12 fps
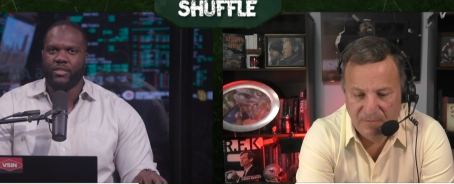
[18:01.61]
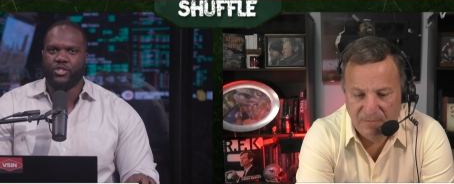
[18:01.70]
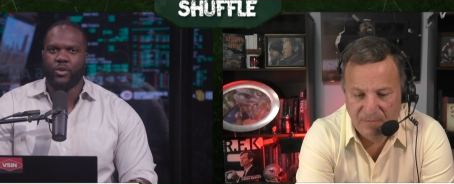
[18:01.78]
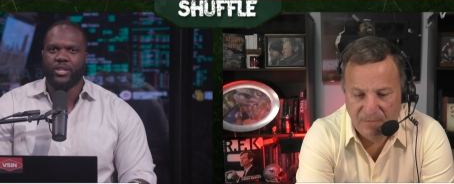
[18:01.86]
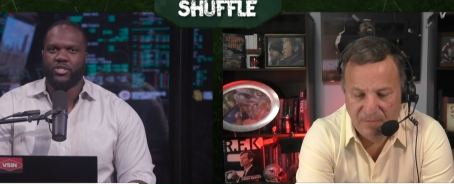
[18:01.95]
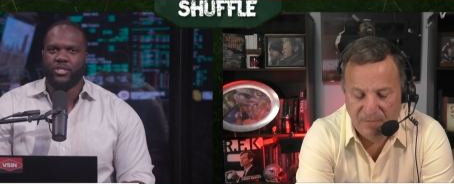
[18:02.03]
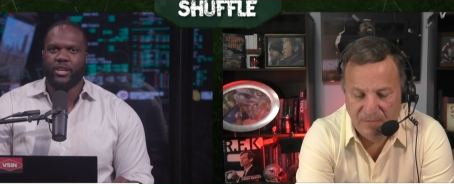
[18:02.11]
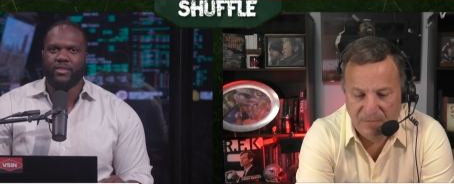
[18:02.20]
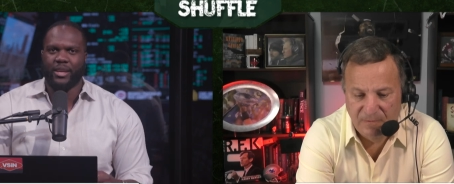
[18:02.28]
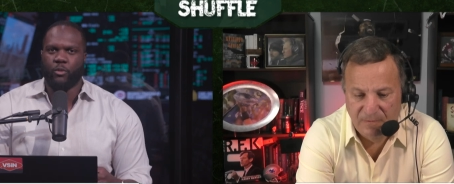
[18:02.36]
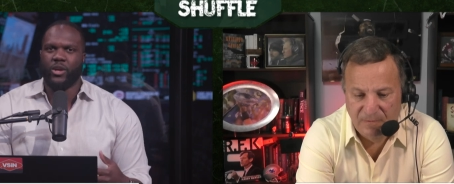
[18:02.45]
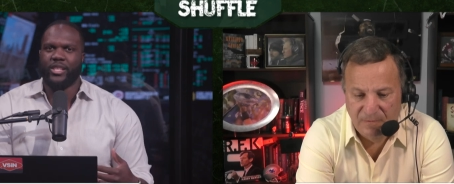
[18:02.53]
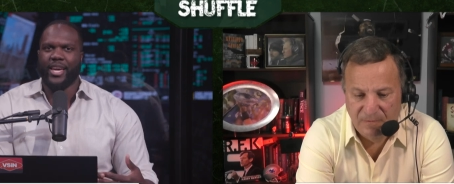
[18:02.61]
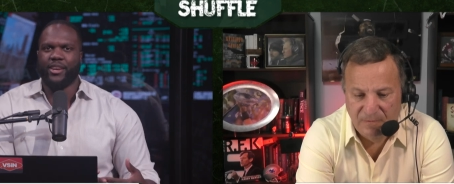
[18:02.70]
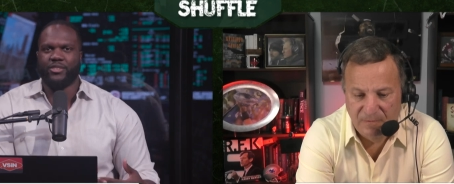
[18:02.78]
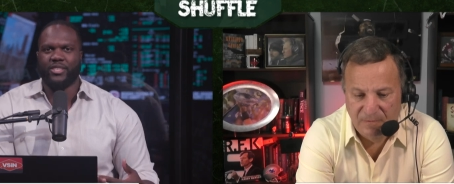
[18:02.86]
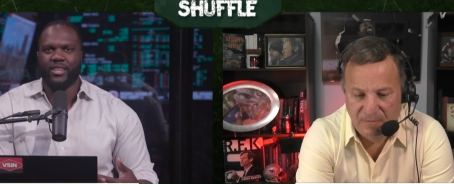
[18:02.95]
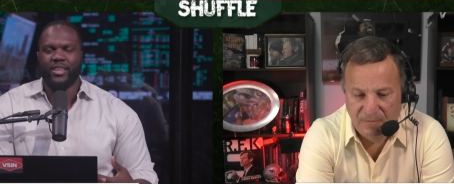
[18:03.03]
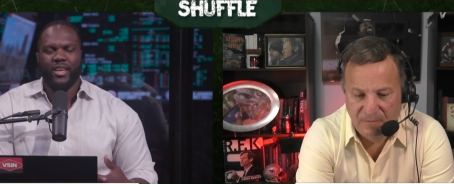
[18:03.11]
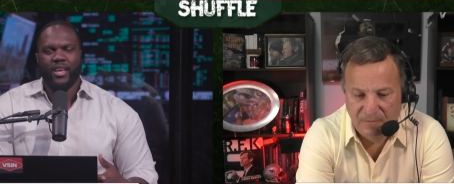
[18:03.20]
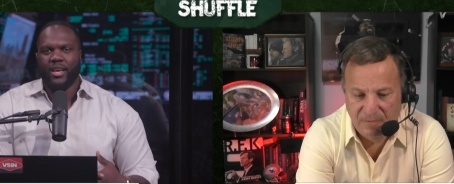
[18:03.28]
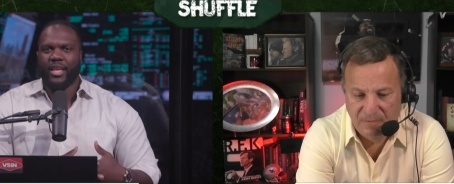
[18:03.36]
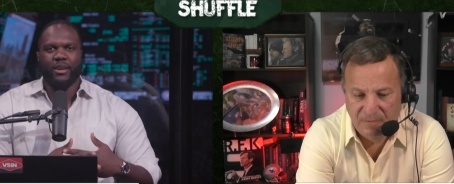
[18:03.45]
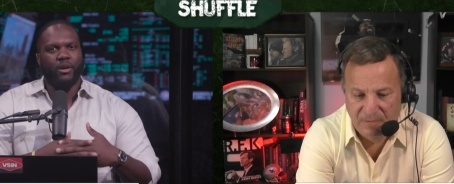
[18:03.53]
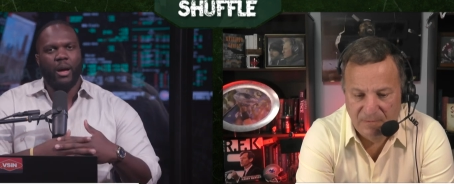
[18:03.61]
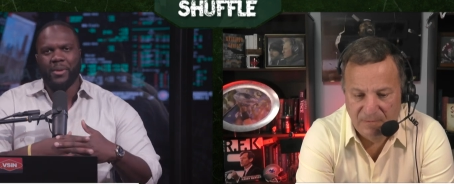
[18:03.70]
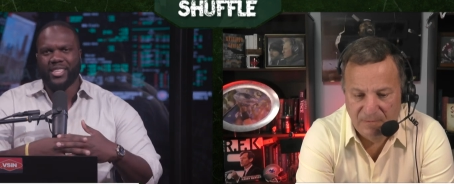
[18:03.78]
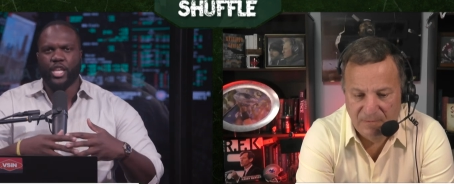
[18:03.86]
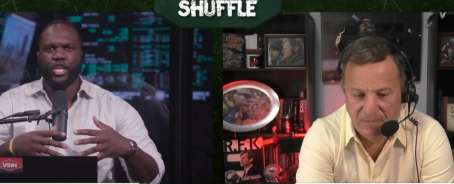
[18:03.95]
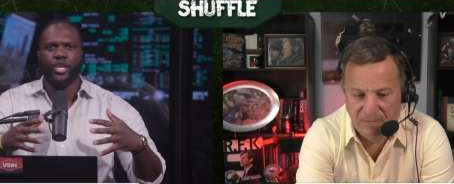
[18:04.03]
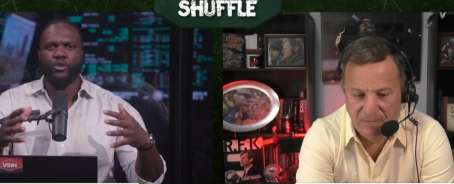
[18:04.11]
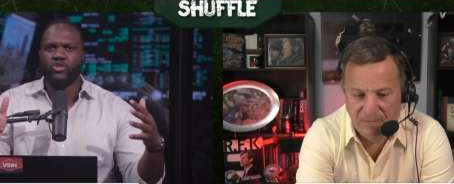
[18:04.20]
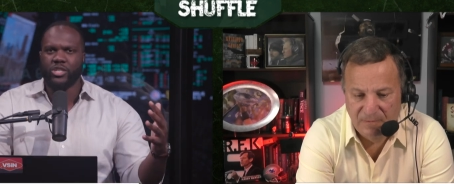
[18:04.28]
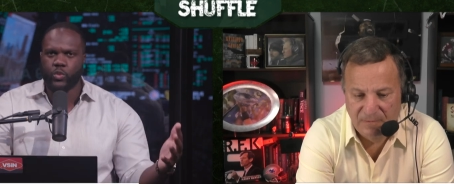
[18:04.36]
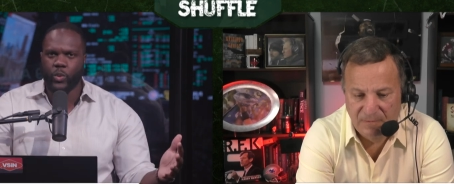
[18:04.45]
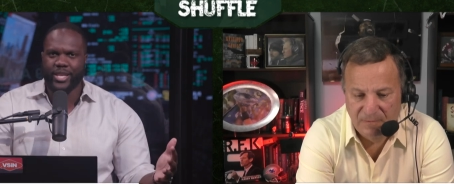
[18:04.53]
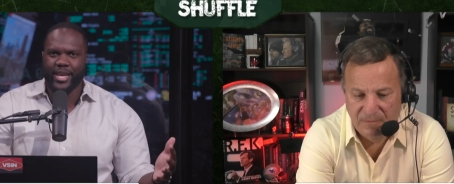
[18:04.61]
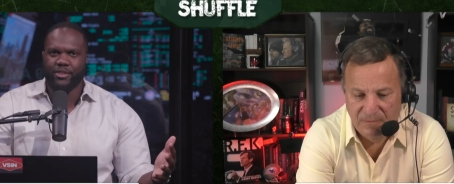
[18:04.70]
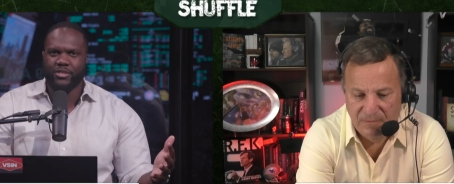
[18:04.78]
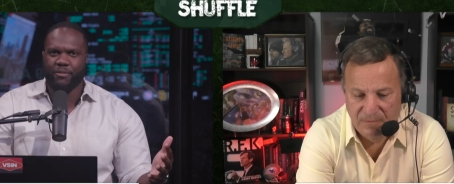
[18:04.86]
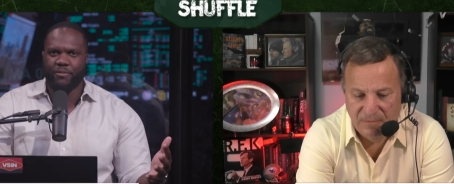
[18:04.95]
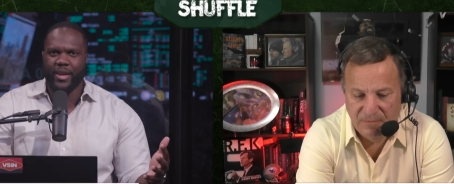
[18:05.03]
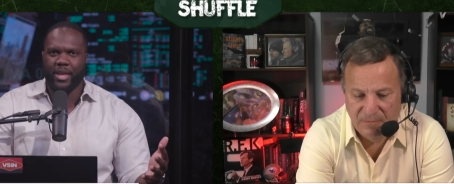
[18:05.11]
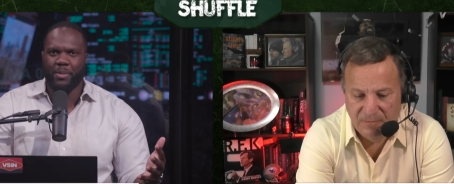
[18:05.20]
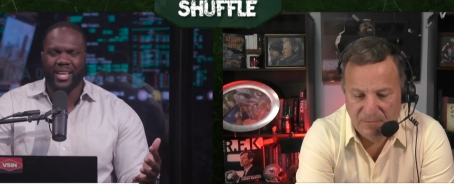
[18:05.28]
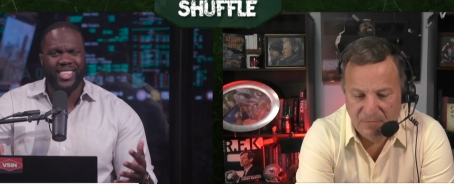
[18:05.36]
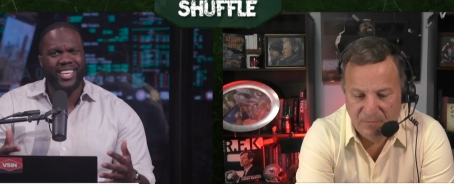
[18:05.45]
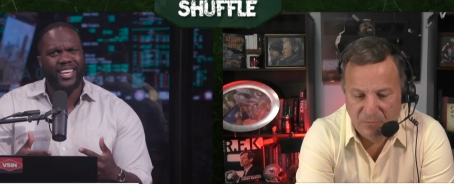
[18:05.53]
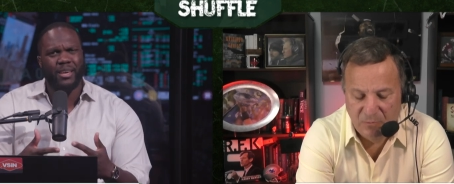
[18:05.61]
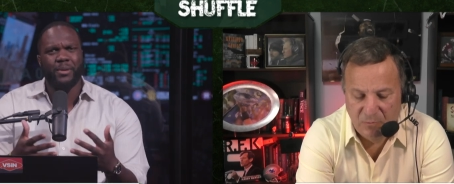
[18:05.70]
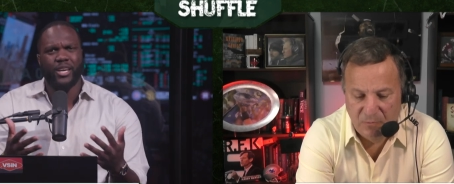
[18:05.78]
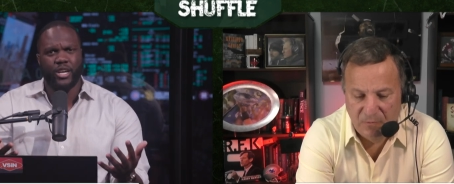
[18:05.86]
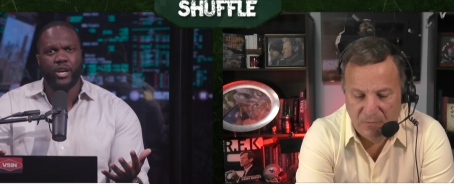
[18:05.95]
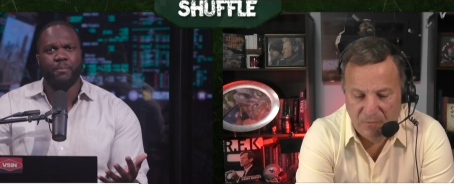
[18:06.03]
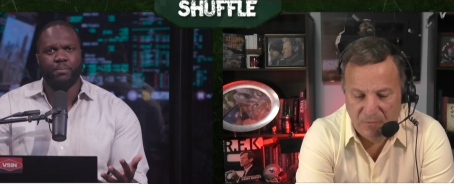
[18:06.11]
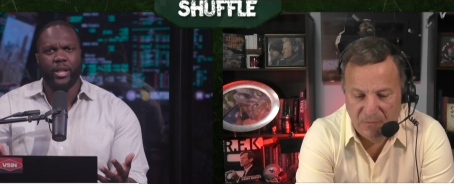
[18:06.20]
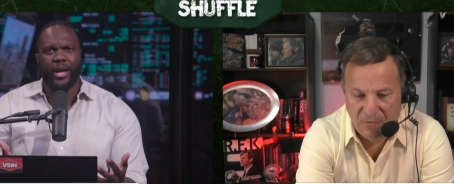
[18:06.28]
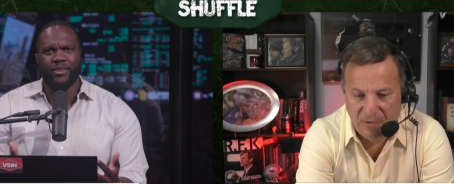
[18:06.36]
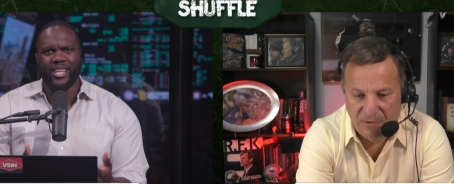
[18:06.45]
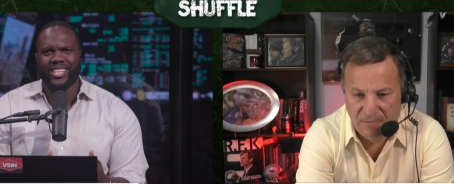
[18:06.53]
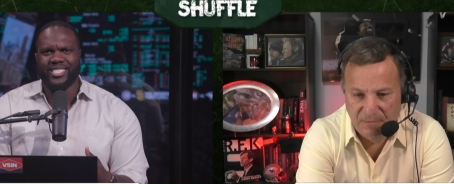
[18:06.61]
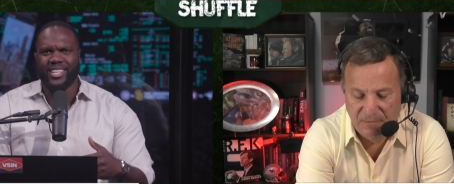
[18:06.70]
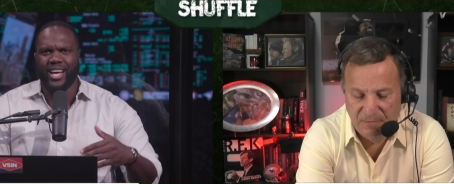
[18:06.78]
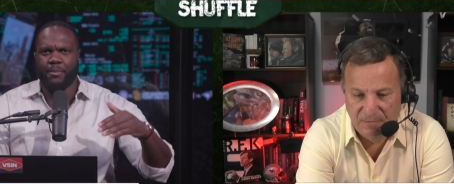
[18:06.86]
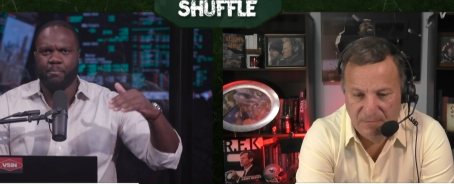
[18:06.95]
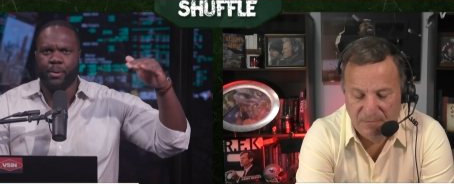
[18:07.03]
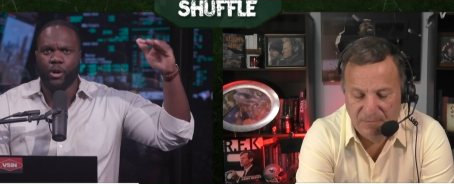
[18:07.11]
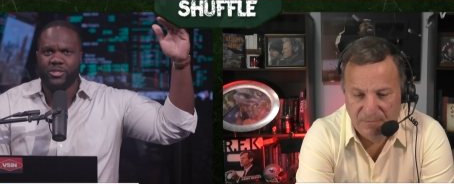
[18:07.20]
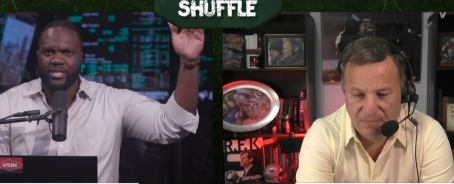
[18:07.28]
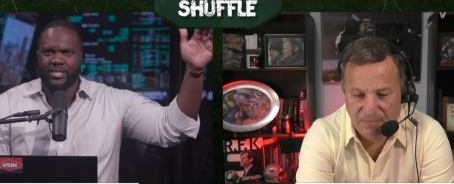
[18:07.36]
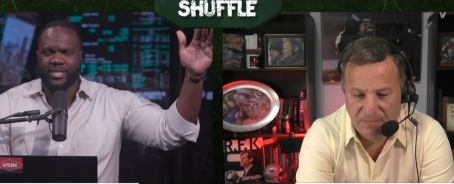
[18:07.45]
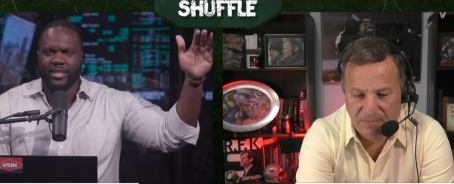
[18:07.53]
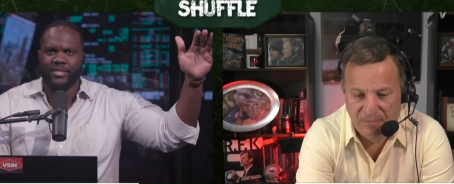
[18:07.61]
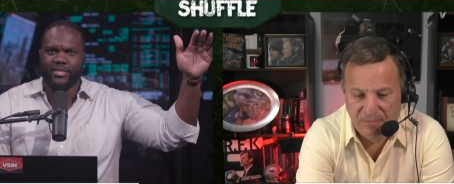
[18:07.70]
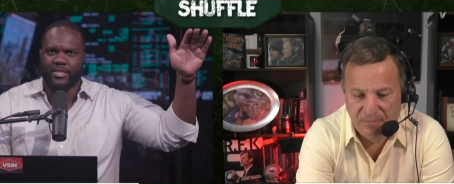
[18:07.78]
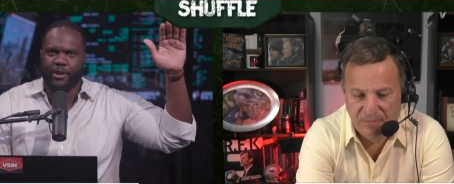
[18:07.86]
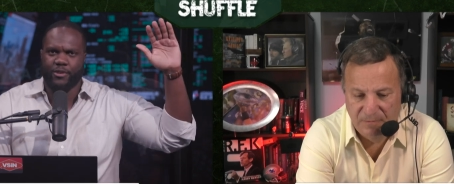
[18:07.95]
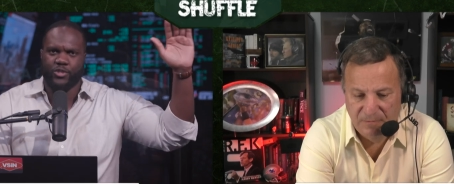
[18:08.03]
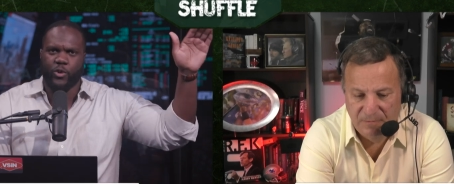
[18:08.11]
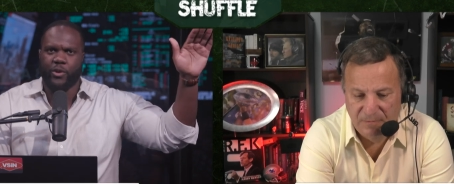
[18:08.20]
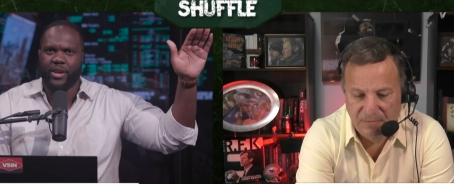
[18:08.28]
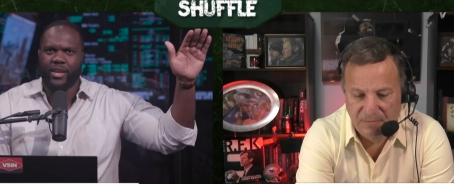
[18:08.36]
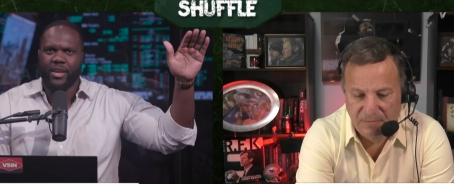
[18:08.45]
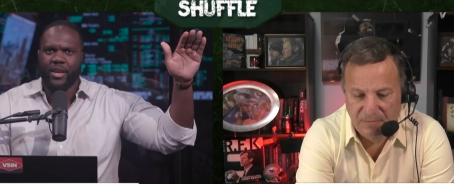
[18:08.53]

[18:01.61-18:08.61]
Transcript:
Speaker 1: of the trenches there. Like Will Anderson like I'm not the hugest Will Anderson fan, but I think he can be a good player. Like he's not Bosa t- territory,